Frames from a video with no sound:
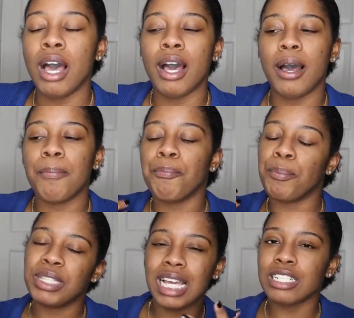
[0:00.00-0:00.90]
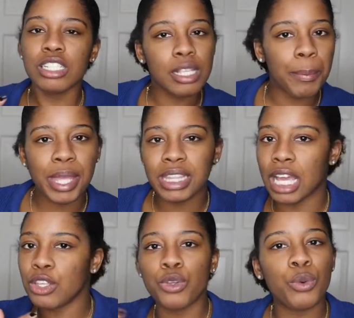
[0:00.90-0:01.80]
But that's just something
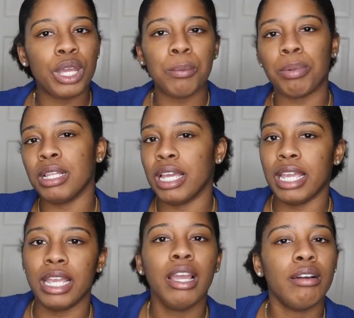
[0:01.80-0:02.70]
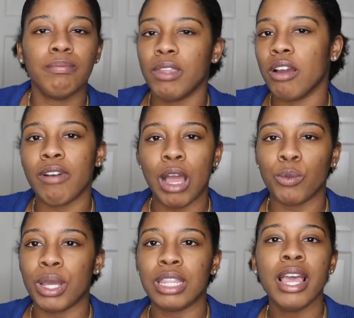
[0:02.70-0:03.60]
that you can play
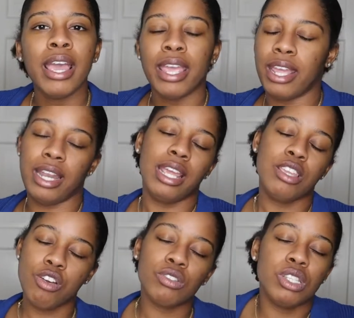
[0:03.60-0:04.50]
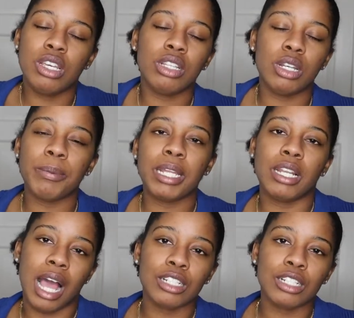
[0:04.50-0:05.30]
around with, and you'll see a little bit.